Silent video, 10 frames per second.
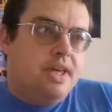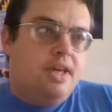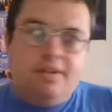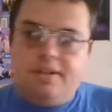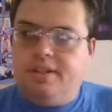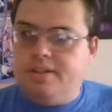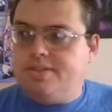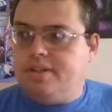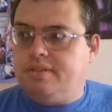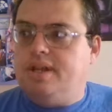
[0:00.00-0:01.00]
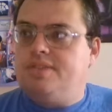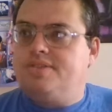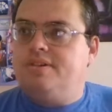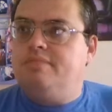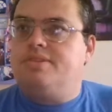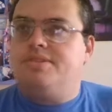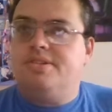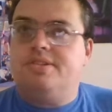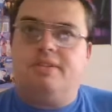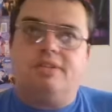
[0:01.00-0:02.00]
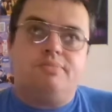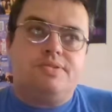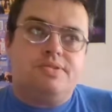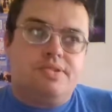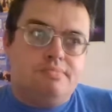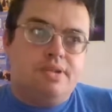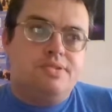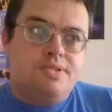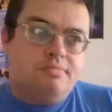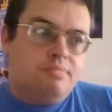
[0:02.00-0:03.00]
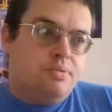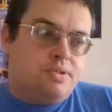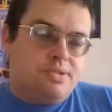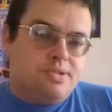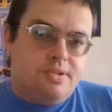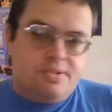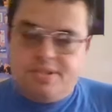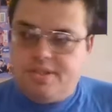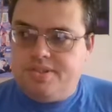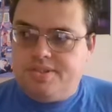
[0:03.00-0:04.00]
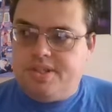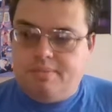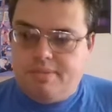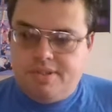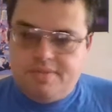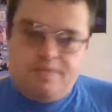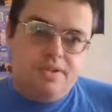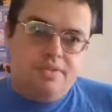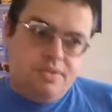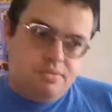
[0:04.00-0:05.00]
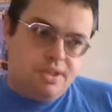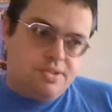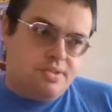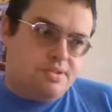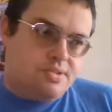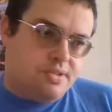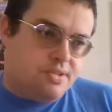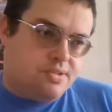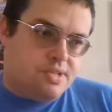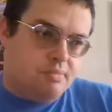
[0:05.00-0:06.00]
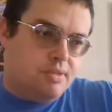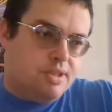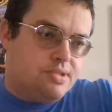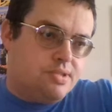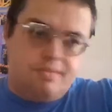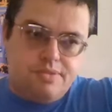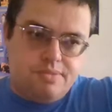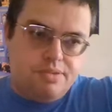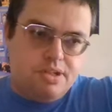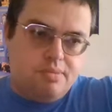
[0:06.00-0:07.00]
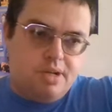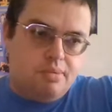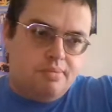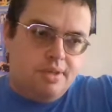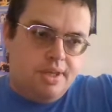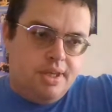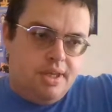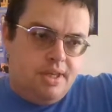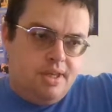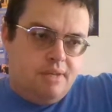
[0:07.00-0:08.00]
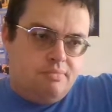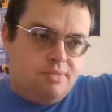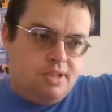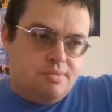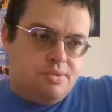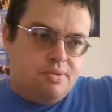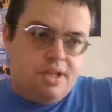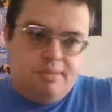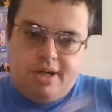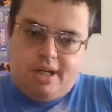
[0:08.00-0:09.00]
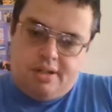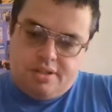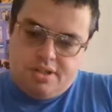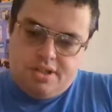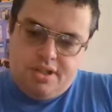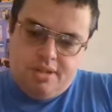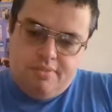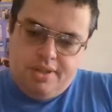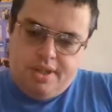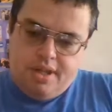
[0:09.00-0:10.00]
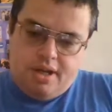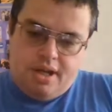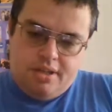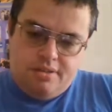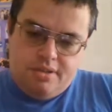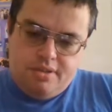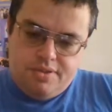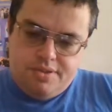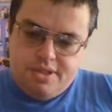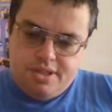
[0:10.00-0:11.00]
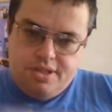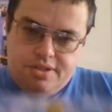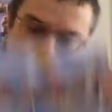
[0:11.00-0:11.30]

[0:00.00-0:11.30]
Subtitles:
not only is it a great song, but it's easily one of Prince's most important songs. And as you see, I mean, there's very few weak songs on this album. I mean, this is a superb album. And while I'm talking about it, I've got to show you. I don't know if this actually is